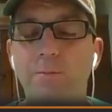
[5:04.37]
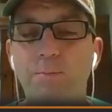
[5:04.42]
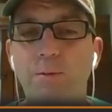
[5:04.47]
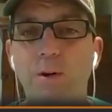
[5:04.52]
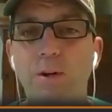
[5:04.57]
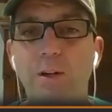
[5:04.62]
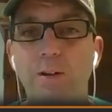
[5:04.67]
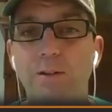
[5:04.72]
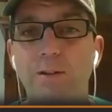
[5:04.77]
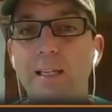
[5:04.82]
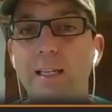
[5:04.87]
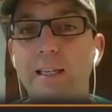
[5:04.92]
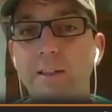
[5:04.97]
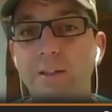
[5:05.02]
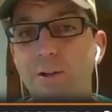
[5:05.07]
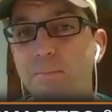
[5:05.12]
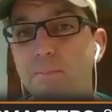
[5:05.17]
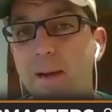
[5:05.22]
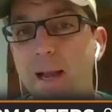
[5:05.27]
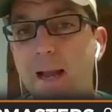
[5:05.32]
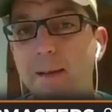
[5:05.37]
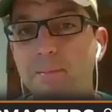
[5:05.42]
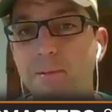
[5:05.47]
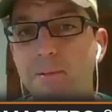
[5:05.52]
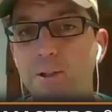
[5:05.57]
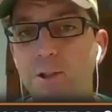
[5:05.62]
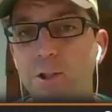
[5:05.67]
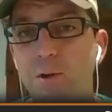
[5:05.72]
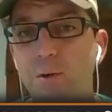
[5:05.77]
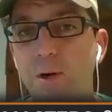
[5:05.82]
point is getting your map to
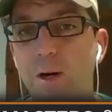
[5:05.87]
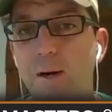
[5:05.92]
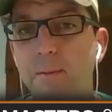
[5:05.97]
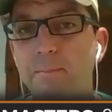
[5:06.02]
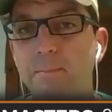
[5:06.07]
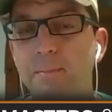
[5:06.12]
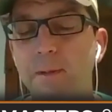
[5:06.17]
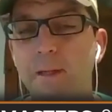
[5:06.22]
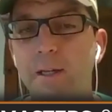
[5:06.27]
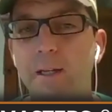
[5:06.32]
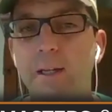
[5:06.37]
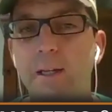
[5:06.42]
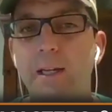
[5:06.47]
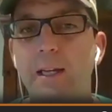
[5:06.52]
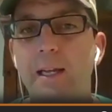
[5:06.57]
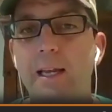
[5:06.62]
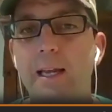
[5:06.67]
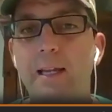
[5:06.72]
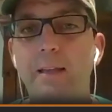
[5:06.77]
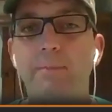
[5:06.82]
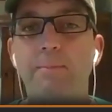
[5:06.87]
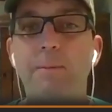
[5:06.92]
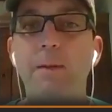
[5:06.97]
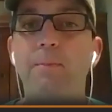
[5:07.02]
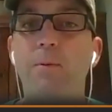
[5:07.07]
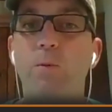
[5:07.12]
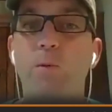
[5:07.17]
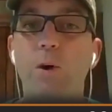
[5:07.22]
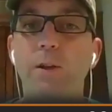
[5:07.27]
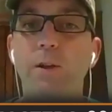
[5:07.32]
show up, and
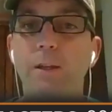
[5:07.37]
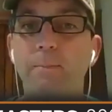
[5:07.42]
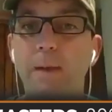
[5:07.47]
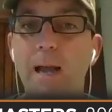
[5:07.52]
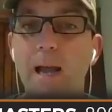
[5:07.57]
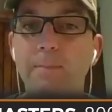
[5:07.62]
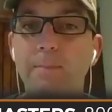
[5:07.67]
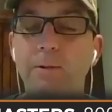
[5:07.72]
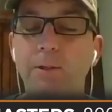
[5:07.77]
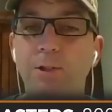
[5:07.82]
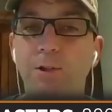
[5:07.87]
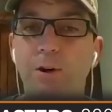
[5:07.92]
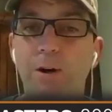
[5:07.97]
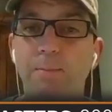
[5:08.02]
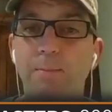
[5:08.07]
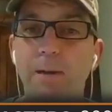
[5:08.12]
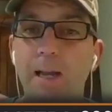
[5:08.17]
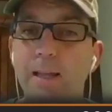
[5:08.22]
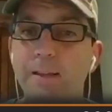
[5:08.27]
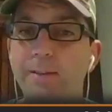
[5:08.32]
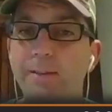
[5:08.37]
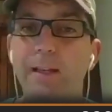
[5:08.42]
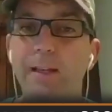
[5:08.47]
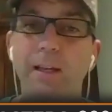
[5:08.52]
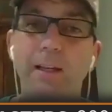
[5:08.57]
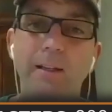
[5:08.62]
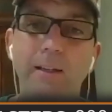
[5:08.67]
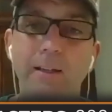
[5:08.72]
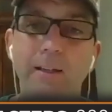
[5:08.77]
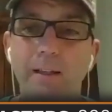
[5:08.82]
people want the map to show up, and
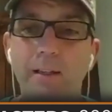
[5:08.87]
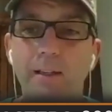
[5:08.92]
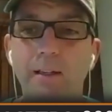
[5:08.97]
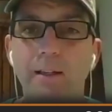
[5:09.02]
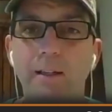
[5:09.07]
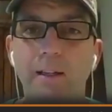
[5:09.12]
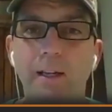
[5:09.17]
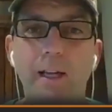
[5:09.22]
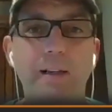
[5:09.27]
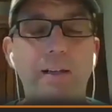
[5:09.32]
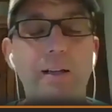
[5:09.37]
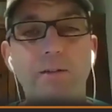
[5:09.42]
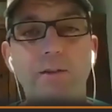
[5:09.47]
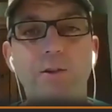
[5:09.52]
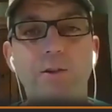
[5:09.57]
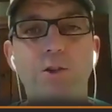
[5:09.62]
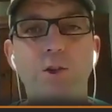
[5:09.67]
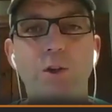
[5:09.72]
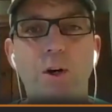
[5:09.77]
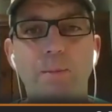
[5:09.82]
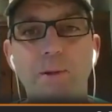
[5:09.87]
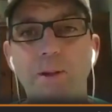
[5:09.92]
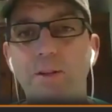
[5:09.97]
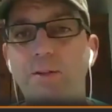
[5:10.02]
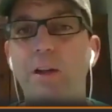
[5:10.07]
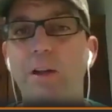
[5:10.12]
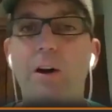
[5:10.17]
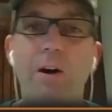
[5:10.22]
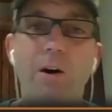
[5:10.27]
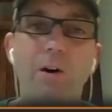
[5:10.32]
then it doesn't show up. They
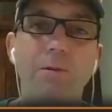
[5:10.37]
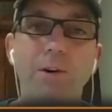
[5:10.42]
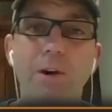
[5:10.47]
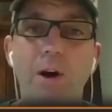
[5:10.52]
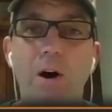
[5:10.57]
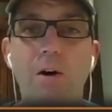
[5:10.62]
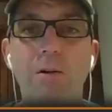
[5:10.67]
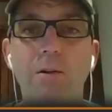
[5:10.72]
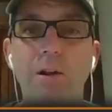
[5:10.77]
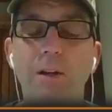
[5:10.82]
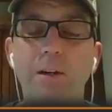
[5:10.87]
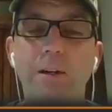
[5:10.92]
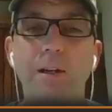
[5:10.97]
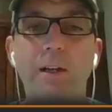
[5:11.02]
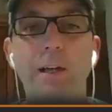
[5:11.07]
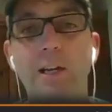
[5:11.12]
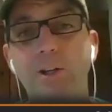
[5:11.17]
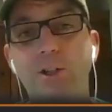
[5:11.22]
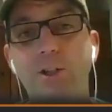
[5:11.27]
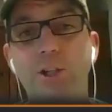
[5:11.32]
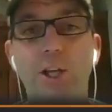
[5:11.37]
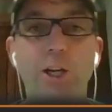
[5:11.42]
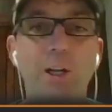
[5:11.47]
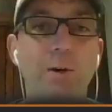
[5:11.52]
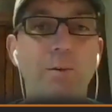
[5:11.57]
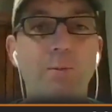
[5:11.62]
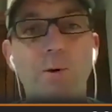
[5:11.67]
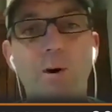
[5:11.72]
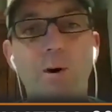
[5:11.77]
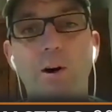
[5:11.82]
say, oh, Nolan, it
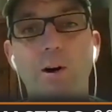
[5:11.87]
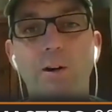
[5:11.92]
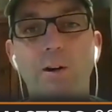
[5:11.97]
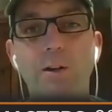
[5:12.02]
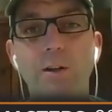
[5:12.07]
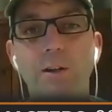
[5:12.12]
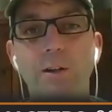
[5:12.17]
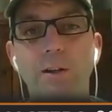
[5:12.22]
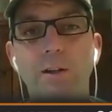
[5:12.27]
didn't work.